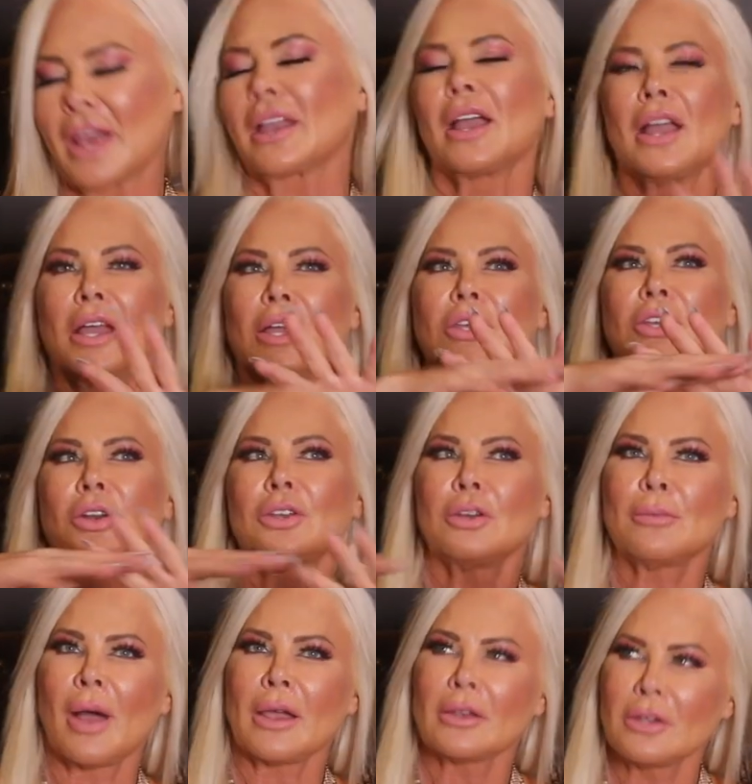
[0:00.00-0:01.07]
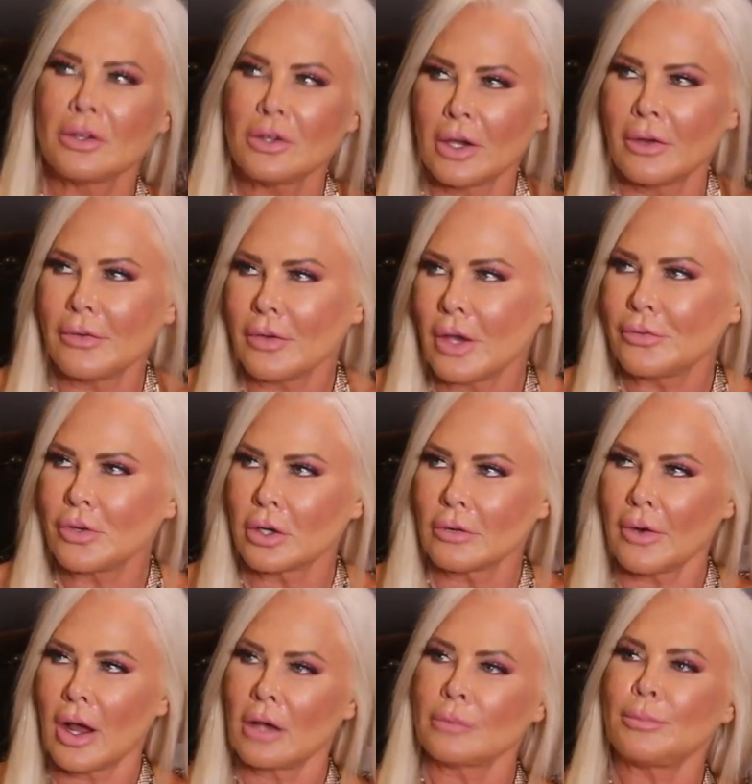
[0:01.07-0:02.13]
like, You know, you might, if you're
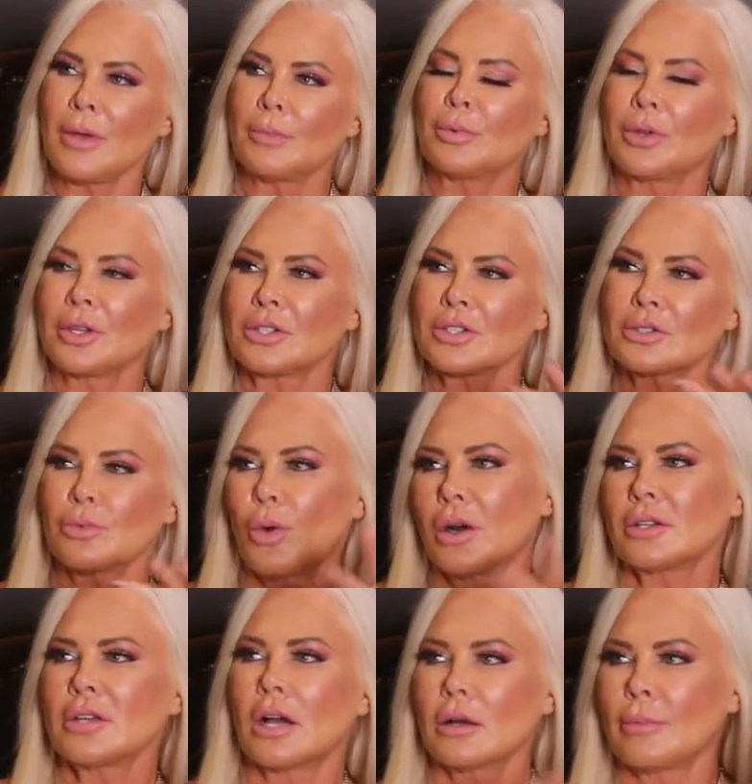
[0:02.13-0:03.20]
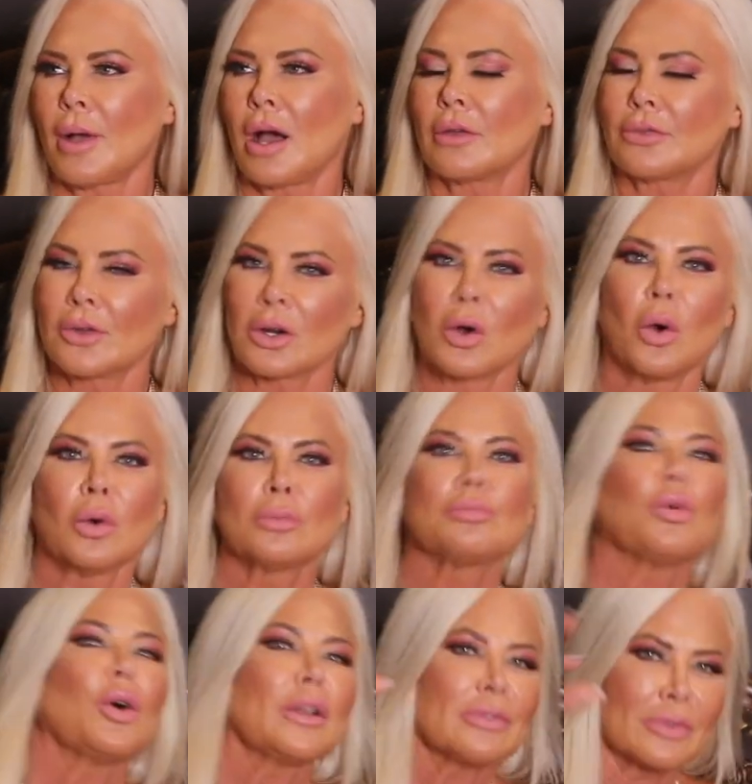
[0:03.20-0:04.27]
around people that just want to talk about their old
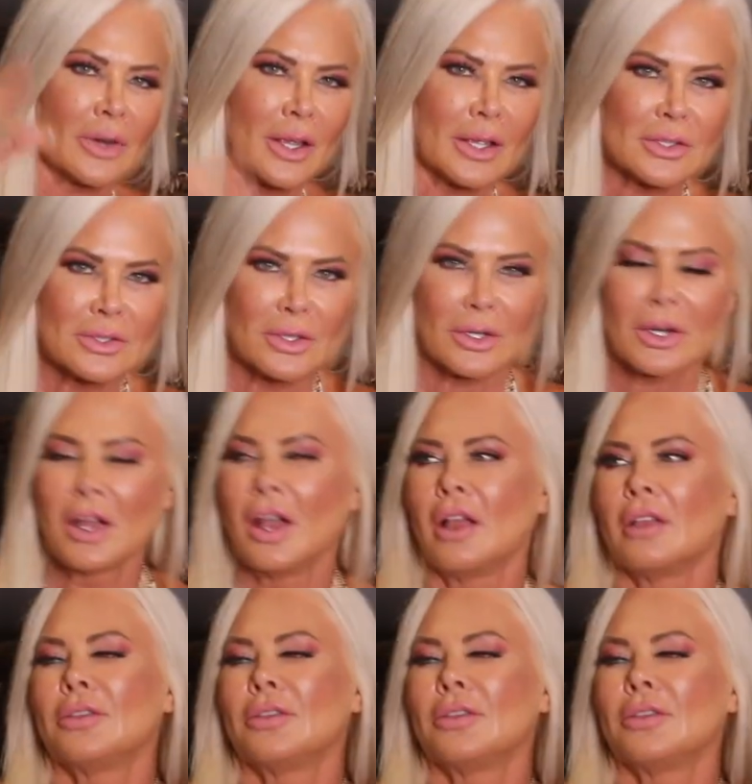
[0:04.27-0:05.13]
boyfriends or